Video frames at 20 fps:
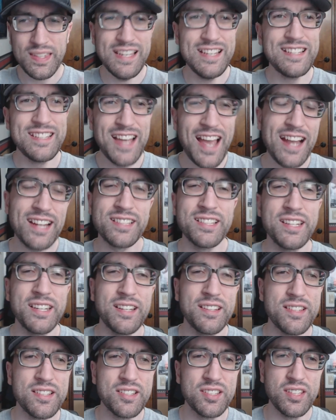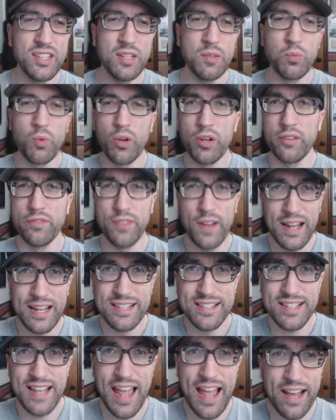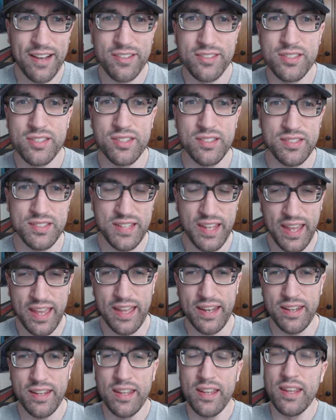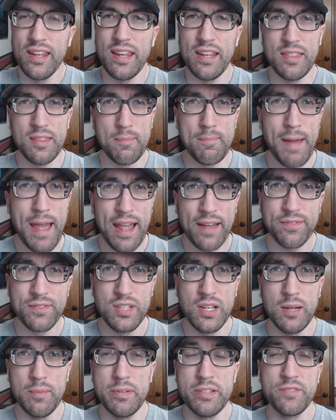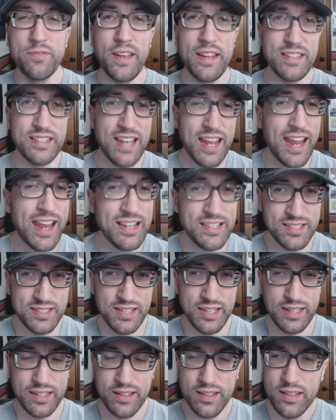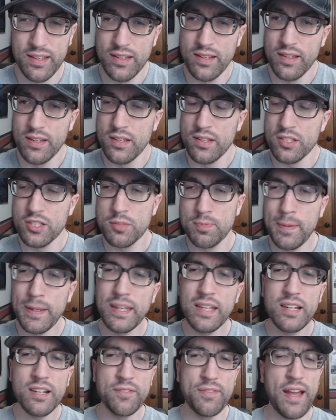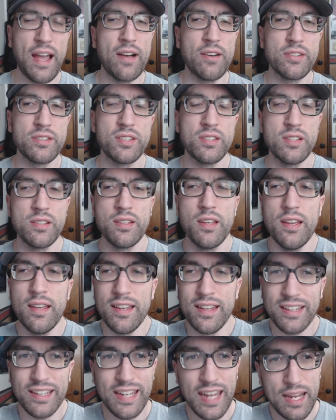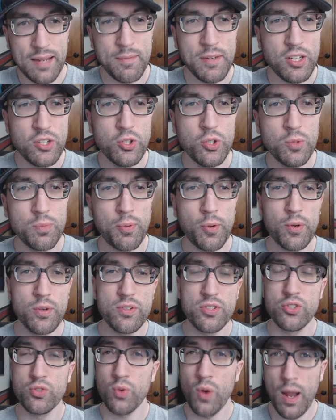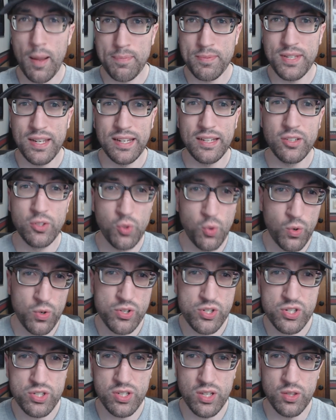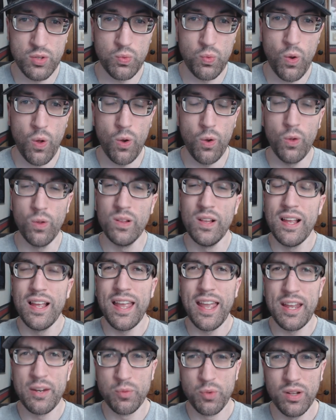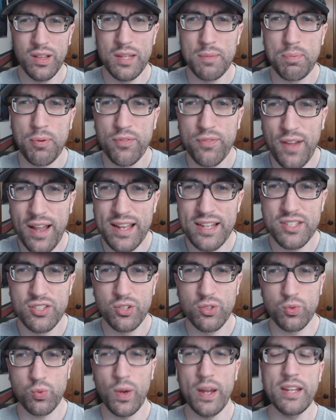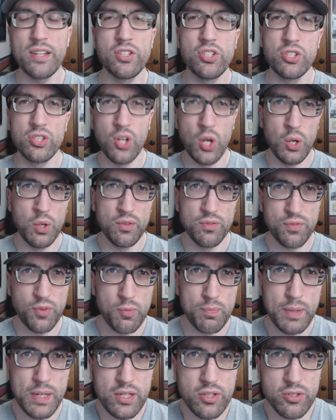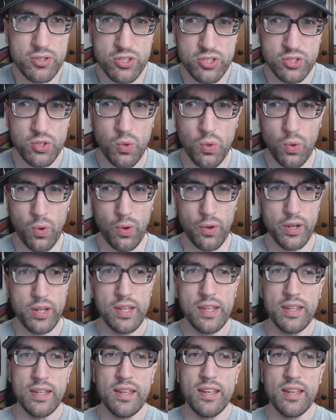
His acting in the scene where he finds Allison dead in the bathtub is fantastic. Speaking of Allison, Cami Cooper is drop-dead gorgeous in the role and really provides a great stone for Peter's sword.